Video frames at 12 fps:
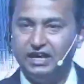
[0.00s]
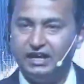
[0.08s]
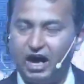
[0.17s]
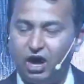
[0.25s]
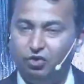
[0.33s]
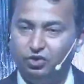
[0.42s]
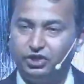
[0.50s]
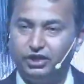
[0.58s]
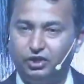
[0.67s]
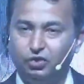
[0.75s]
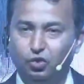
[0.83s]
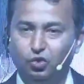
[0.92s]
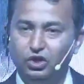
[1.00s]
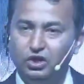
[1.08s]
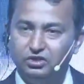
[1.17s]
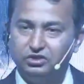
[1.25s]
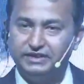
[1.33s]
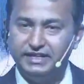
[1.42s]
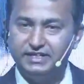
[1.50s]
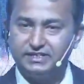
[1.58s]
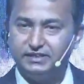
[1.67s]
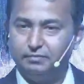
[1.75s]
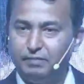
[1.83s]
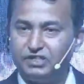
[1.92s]
progress and how we can
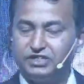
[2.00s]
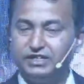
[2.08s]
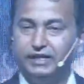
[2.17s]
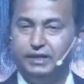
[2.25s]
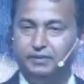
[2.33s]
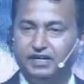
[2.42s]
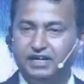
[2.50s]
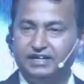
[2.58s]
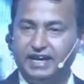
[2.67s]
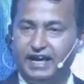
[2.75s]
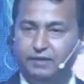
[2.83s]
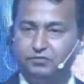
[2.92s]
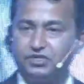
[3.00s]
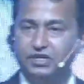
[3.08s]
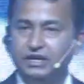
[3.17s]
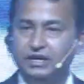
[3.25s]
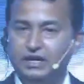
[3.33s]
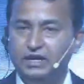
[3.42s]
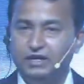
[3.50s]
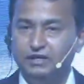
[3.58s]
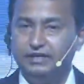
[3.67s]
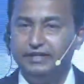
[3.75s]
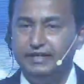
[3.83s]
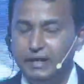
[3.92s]
do things much in difficult
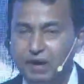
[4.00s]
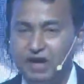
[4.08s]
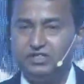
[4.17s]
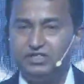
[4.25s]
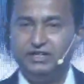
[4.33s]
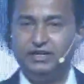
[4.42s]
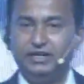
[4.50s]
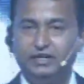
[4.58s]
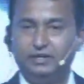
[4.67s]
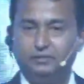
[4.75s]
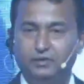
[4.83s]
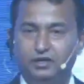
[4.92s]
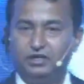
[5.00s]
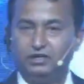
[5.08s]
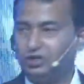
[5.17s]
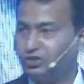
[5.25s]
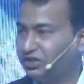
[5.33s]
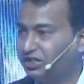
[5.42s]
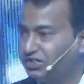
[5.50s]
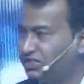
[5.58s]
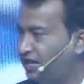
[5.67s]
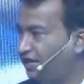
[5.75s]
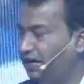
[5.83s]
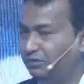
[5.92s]
times. Imagine uh,
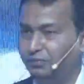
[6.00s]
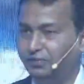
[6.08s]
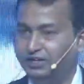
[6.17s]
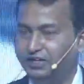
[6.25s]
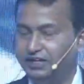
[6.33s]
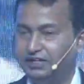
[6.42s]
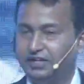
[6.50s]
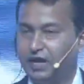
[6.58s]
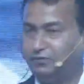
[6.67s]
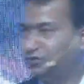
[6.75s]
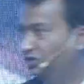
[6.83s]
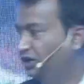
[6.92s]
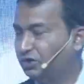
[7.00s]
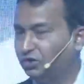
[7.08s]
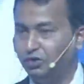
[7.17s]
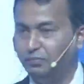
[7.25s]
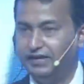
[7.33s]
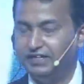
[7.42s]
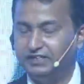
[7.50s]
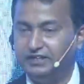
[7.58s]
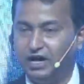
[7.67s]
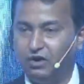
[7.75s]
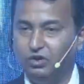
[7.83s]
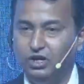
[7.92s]
uh, Dr. Krishna Ella will be here in the afternoon. He
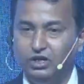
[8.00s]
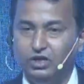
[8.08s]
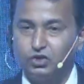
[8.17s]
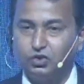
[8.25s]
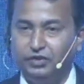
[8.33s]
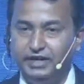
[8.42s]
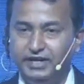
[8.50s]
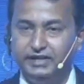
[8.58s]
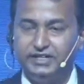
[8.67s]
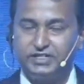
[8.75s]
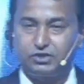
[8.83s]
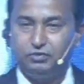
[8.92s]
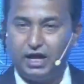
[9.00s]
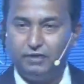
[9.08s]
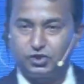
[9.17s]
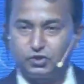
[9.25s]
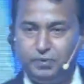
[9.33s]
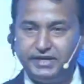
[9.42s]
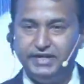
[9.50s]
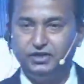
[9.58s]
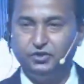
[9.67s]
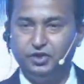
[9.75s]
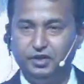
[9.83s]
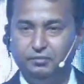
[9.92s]
couldn't make it now. So when, he when
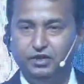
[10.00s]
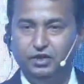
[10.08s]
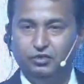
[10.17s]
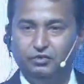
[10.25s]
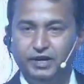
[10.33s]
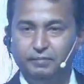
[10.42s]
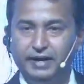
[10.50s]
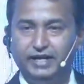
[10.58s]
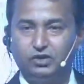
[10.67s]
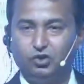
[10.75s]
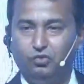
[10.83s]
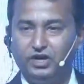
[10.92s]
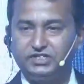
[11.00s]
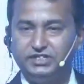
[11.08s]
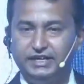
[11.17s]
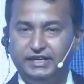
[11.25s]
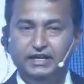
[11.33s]
I was speaking to him, when he made